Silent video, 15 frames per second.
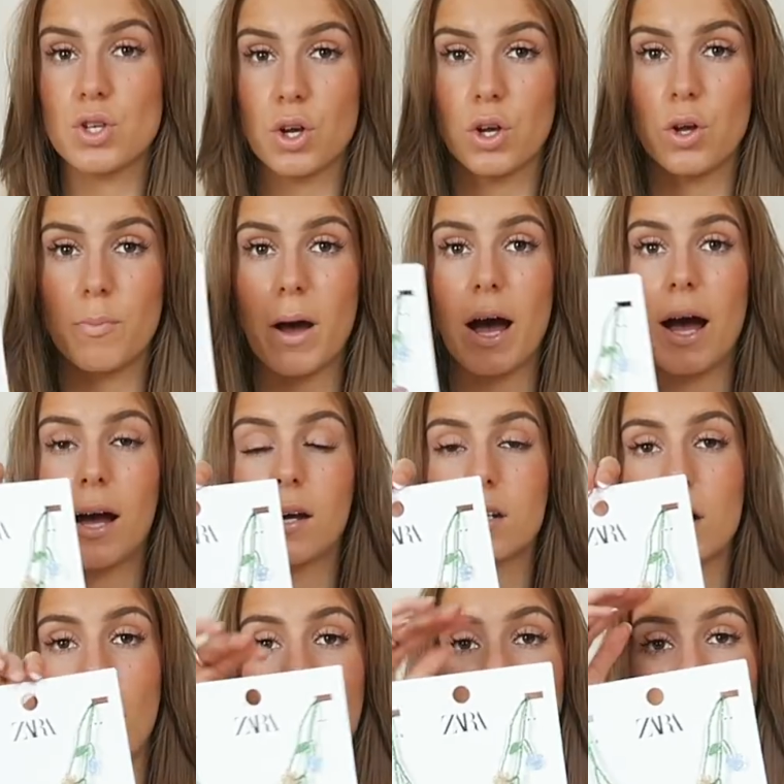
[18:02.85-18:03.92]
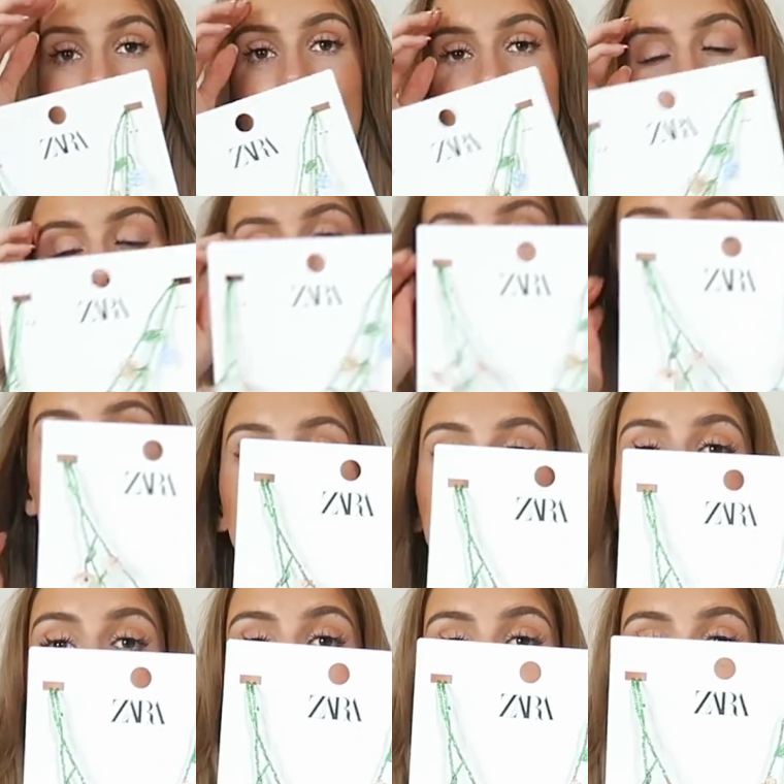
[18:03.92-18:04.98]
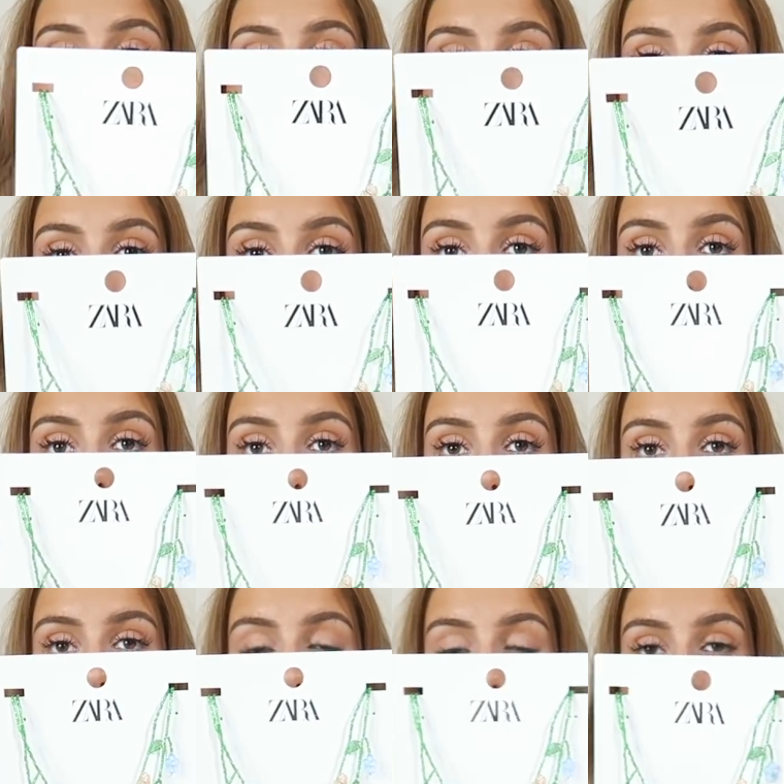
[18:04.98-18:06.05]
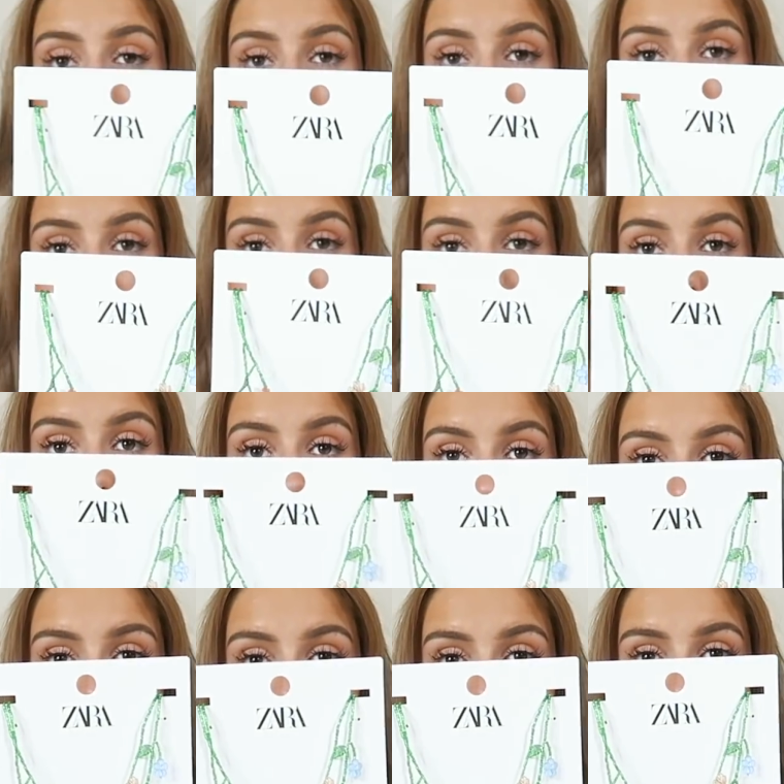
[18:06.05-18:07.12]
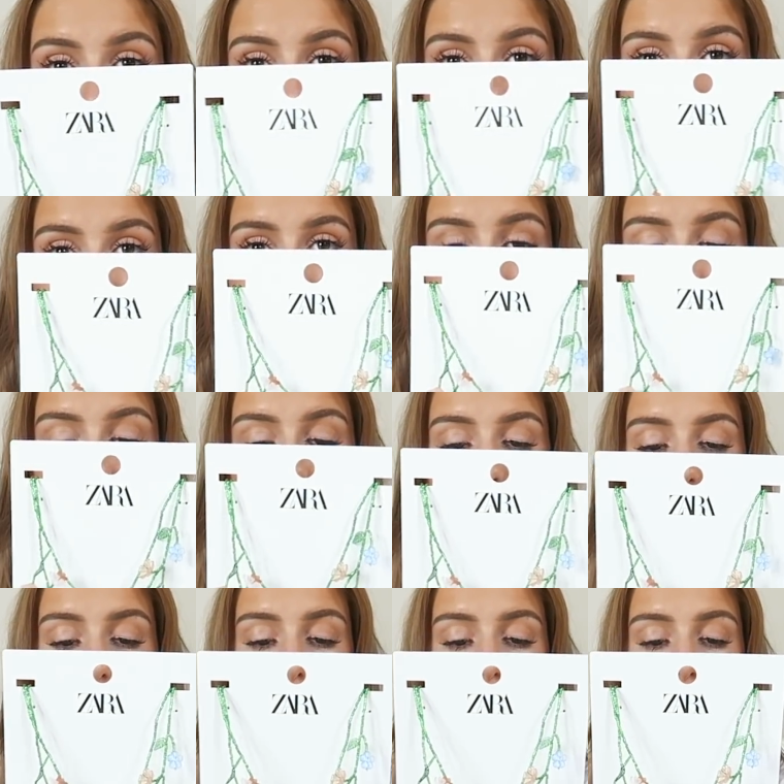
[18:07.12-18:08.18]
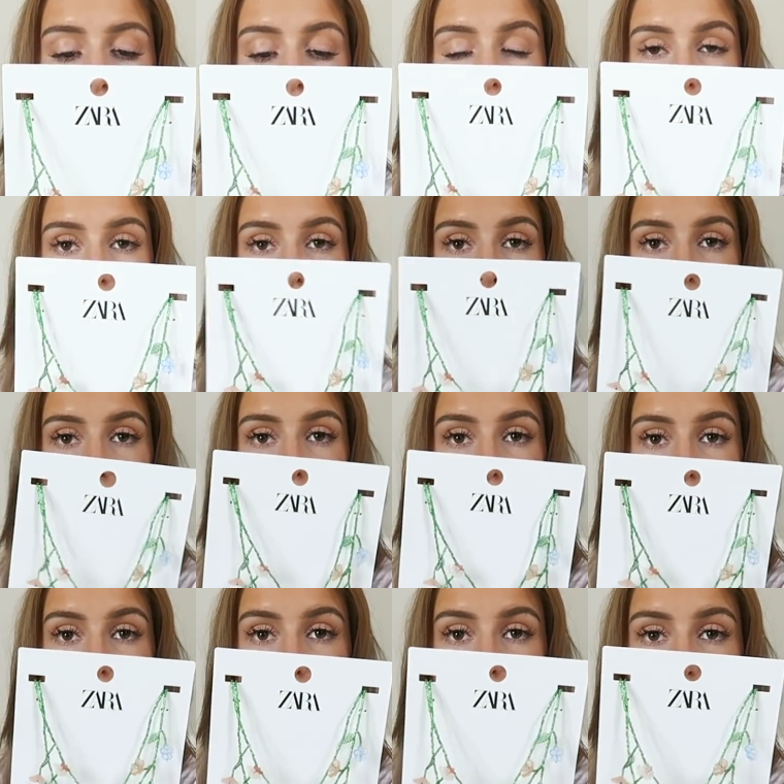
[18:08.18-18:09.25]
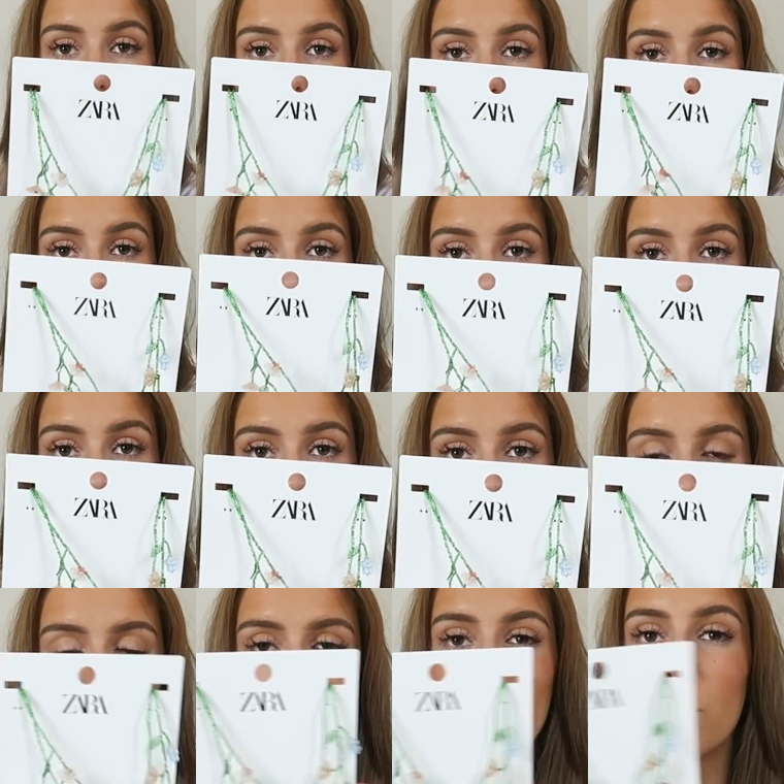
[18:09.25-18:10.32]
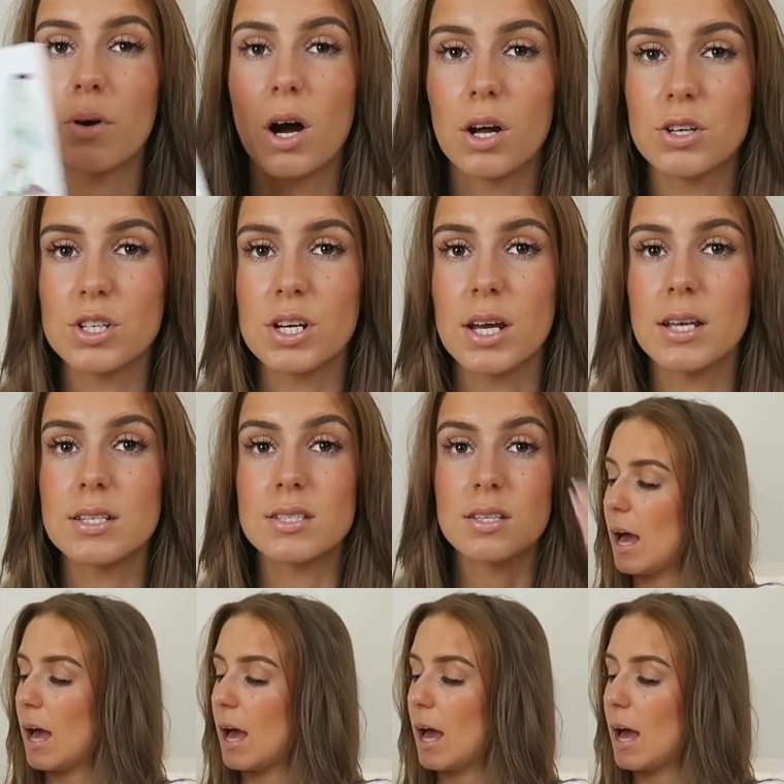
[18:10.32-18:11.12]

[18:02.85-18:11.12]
too bad um, and it's just like this um flower sort of necklace. Like, I really like how the green bit looks like branch, well, not branches.